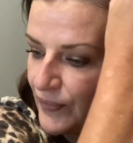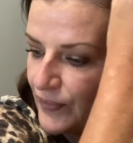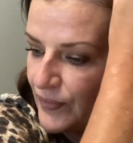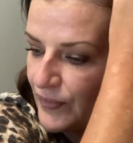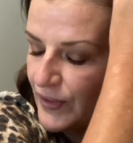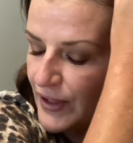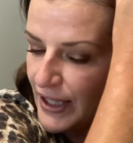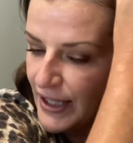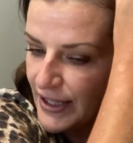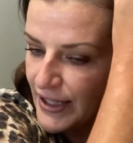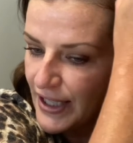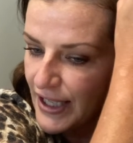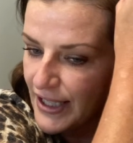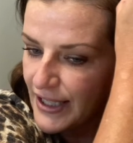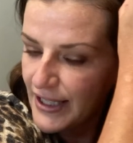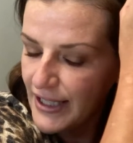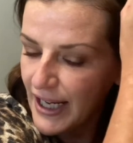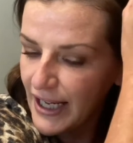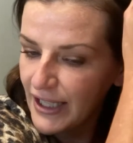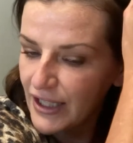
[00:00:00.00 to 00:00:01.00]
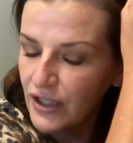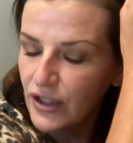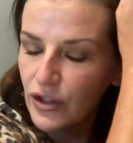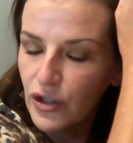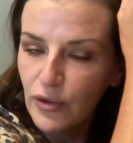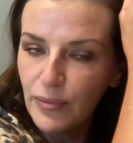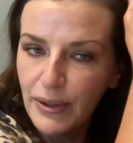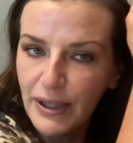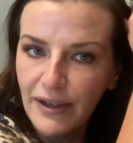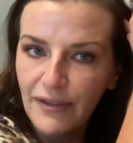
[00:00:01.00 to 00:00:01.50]
This does take a little
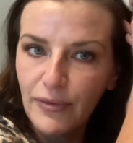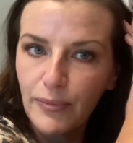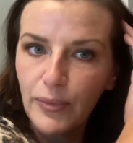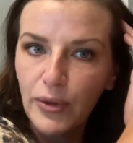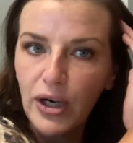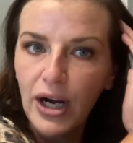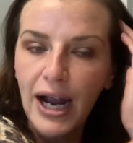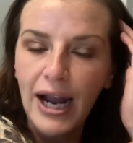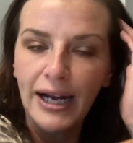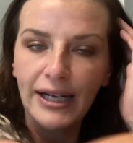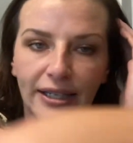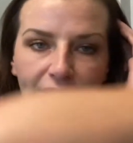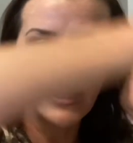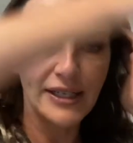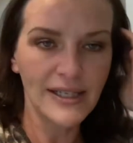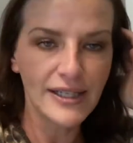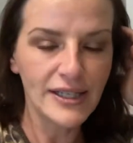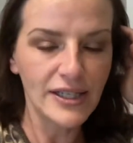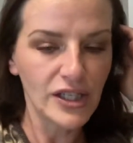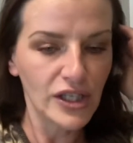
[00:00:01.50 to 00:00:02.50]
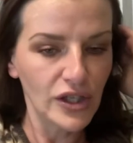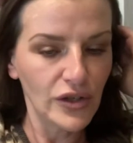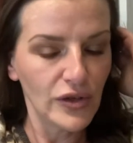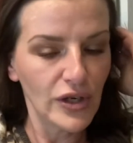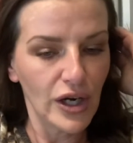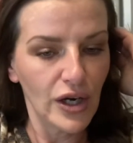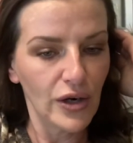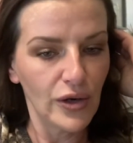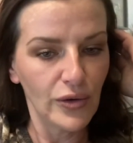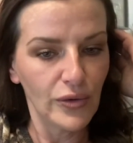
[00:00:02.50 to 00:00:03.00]
bit of practice. You
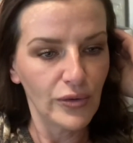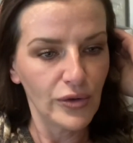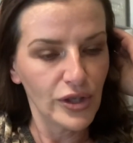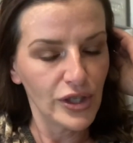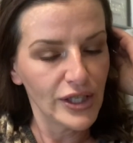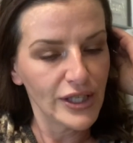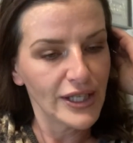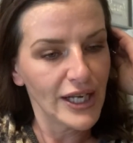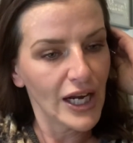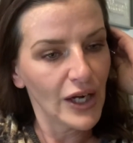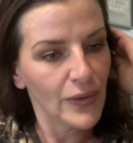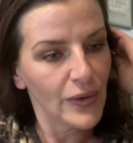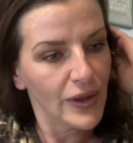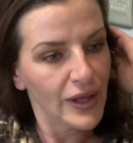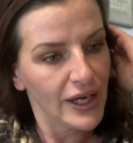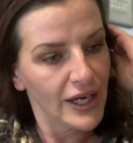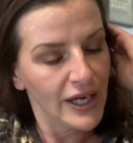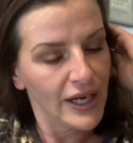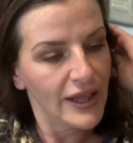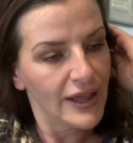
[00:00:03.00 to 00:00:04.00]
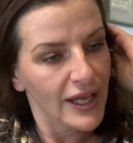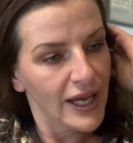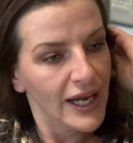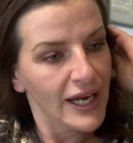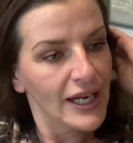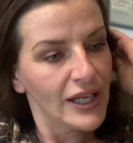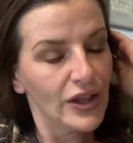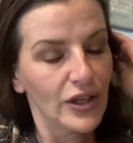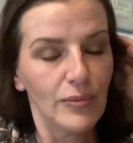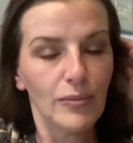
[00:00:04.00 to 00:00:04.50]
know, just like with
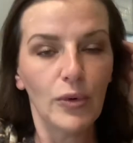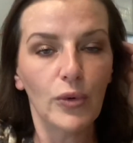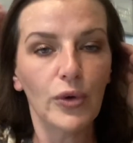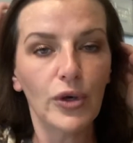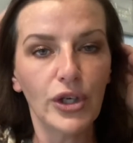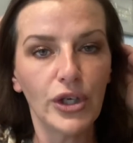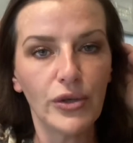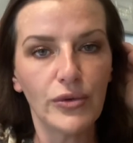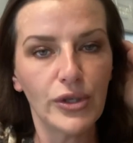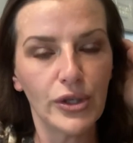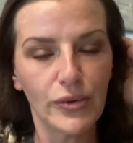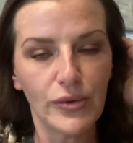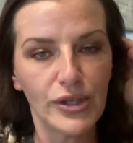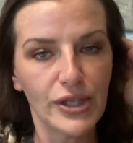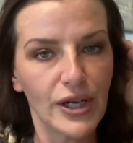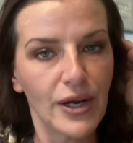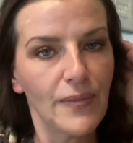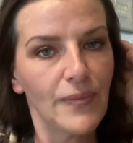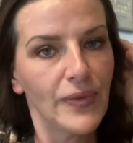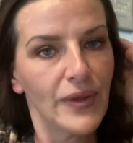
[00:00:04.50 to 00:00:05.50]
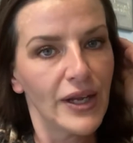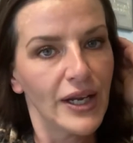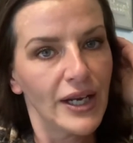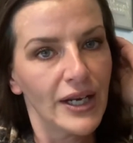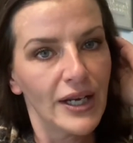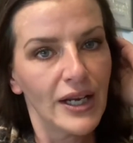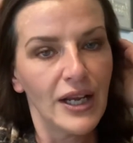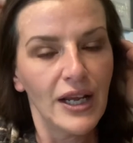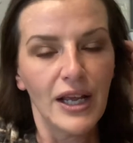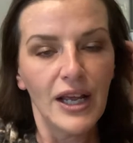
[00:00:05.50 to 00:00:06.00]
anything, the more you do
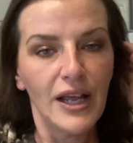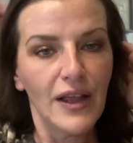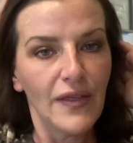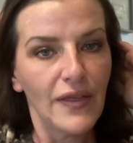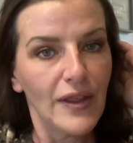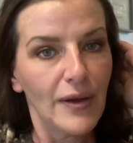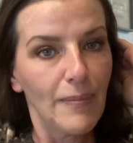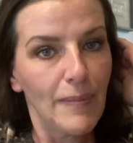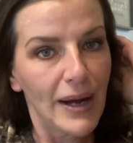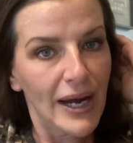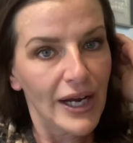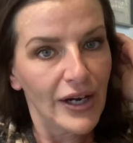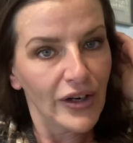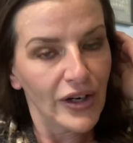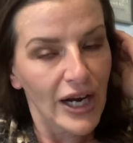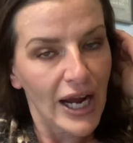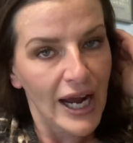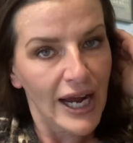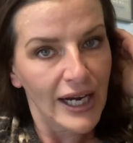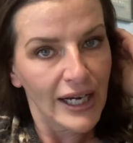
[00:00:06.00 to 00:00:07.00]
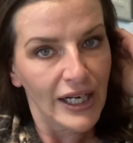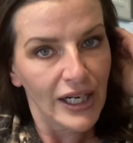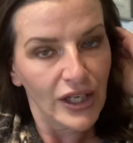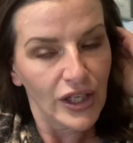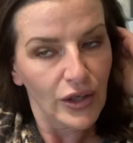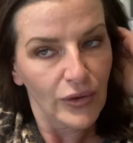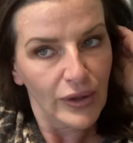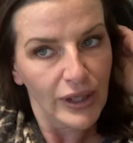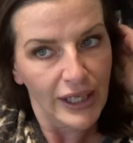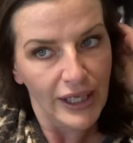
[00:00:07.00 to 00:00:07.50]
something, the better at it
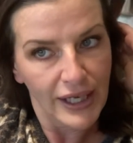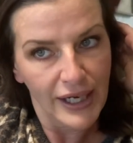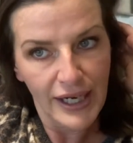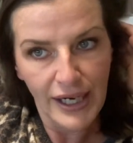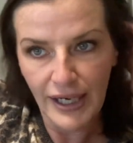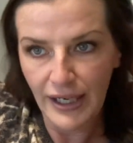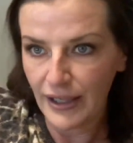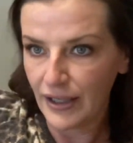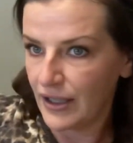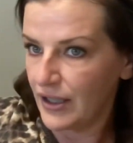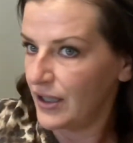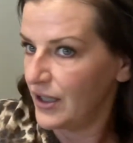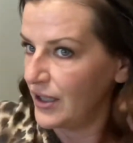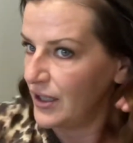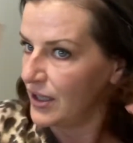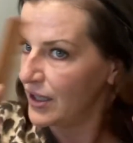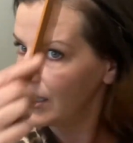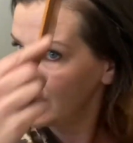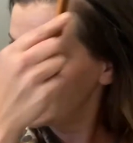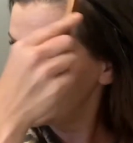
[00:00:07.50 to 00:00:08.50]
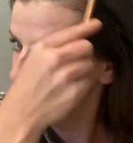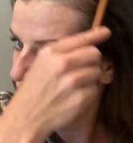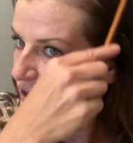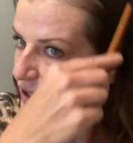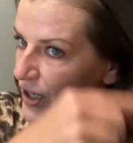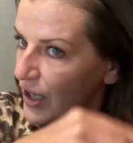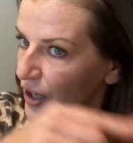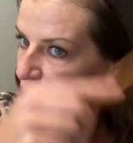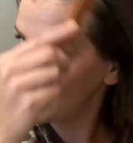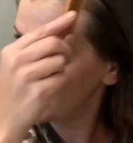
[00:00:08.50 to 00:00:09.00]
you get.
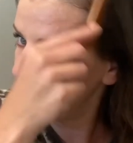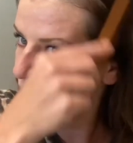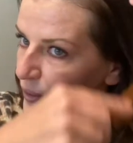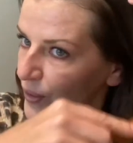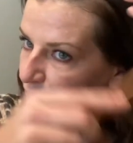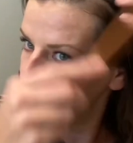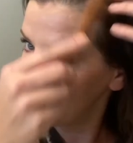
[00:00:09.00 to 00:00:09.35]
So,